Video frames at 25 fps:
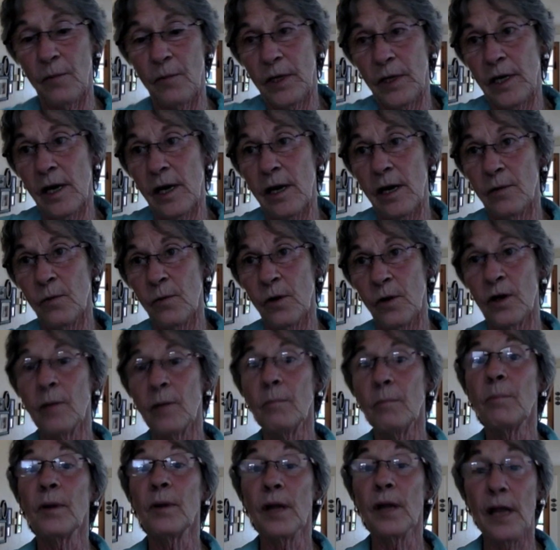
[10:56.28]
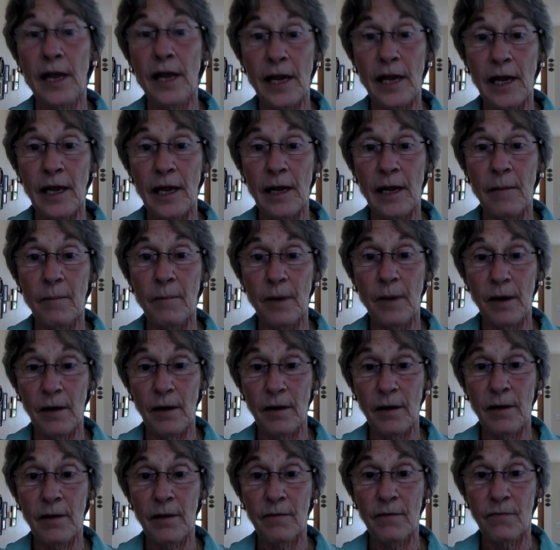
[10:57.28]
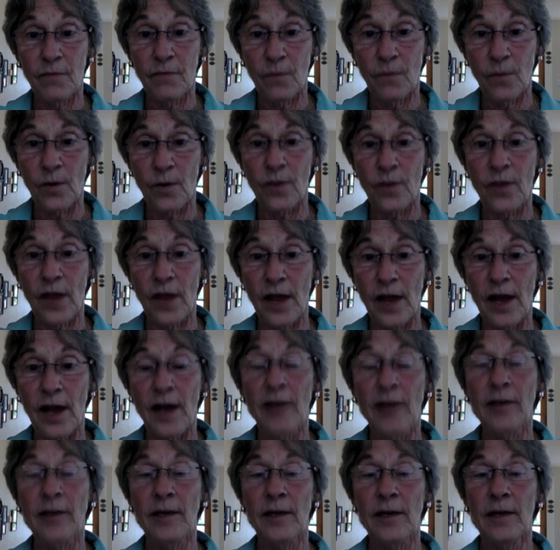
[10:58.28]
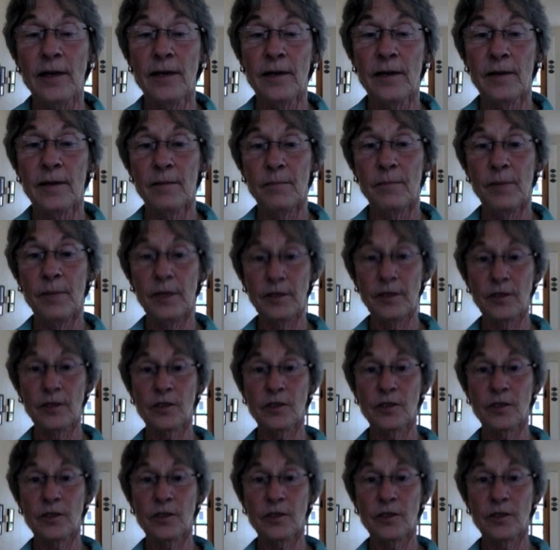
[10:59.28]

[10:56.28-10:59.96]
we kind of want to blame for that, but